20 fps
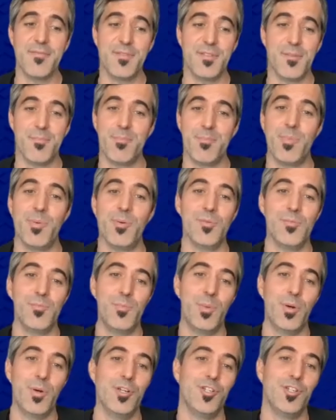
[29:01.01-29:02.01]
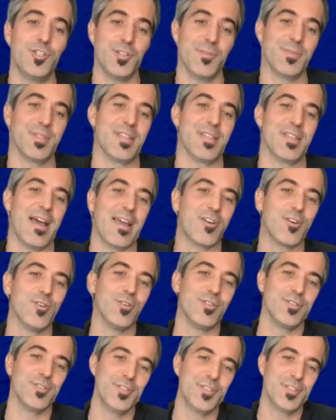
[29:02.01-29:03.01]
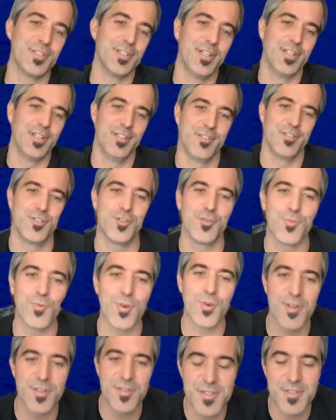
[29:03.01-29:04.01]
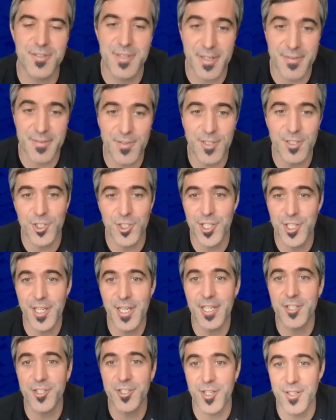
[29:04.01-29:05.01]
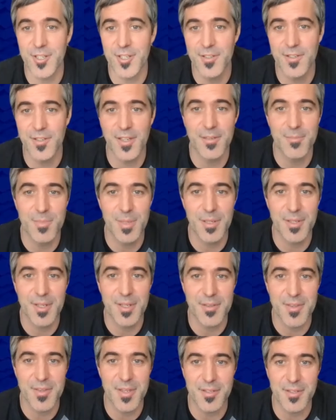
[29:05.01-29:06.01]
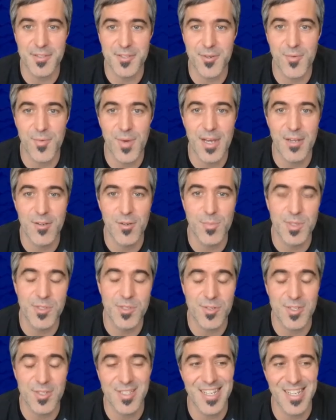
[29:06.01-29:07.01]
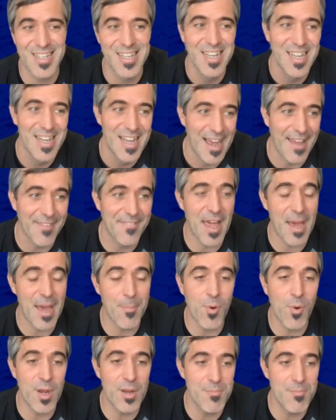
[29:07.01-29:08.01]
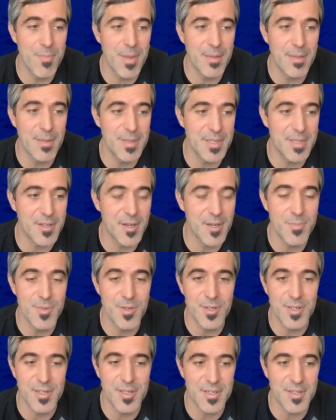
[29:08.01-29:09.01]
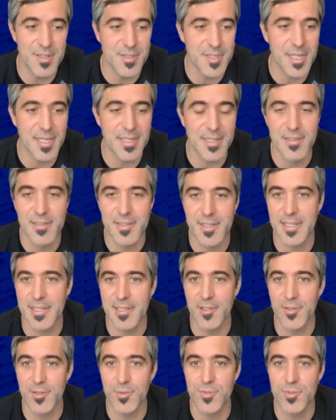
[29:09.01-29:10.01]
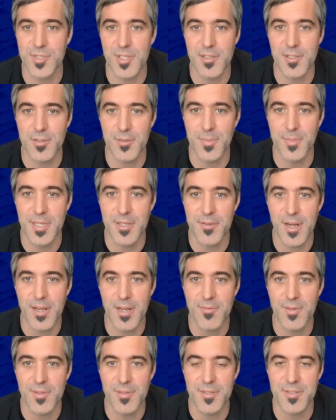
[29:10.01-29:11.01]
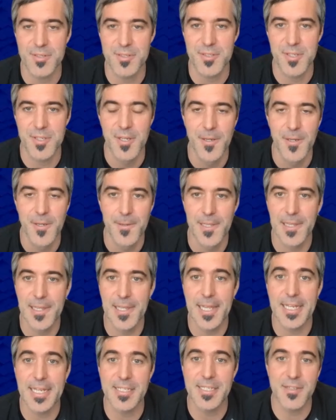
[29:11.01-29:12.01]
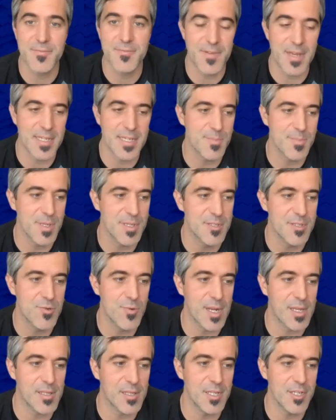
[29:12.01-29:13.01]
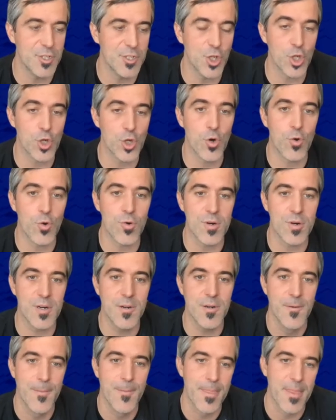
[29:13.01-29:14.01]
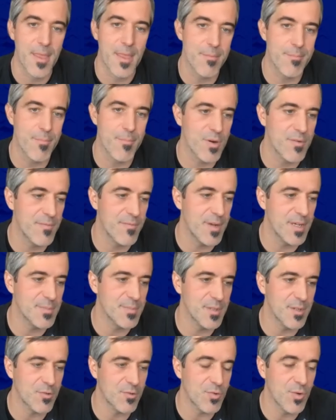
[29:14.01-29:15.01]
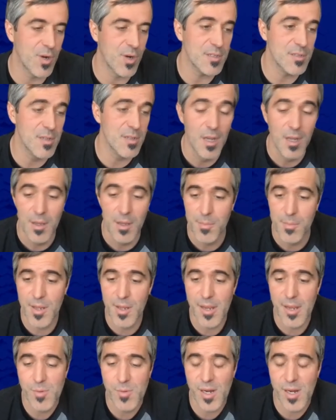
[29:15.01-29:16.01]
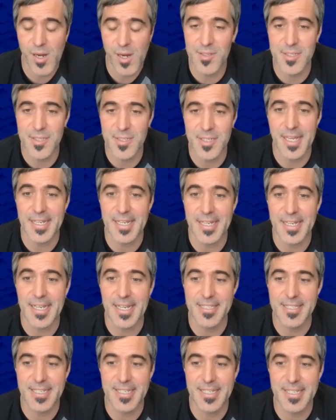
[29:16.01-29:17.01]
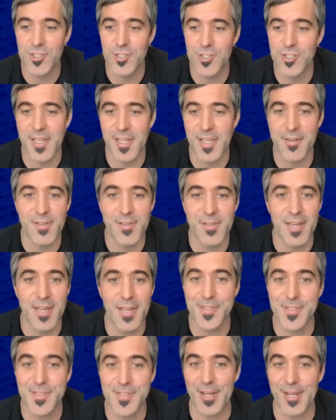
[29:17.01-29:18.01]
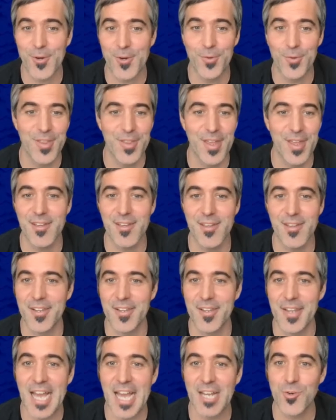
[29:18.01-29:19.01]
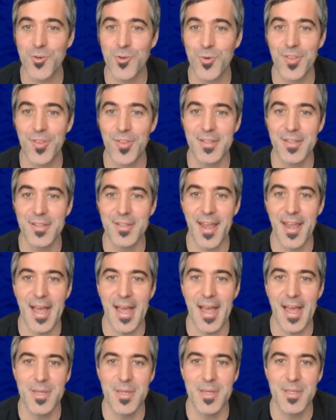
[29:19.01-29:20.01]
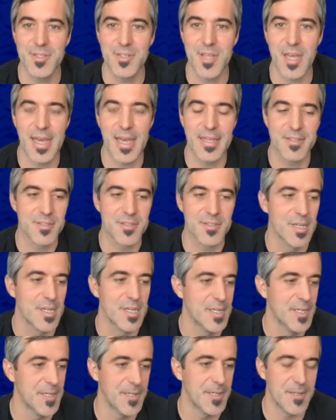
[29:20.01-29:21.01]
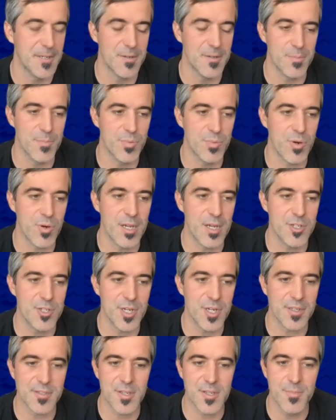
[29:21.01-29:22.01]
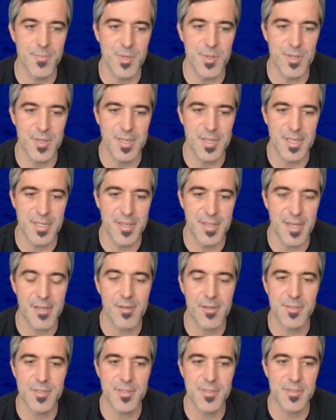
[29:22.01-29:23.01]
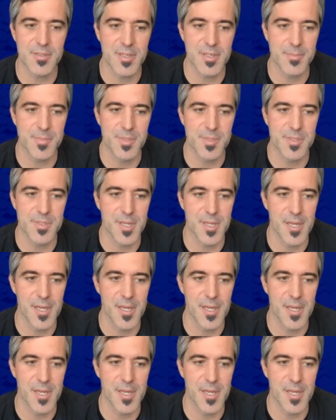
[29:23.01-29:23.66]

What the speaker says: to push some cycles towards differentiation and building things around open source. And then at that point, maybe communities can lose a little bit, right? Where there's less investment directly in the core and more investment in the crust. But yet we have to see that as just kind of a life cycle thing and a natural thing that happens as, projects, community, ecosystems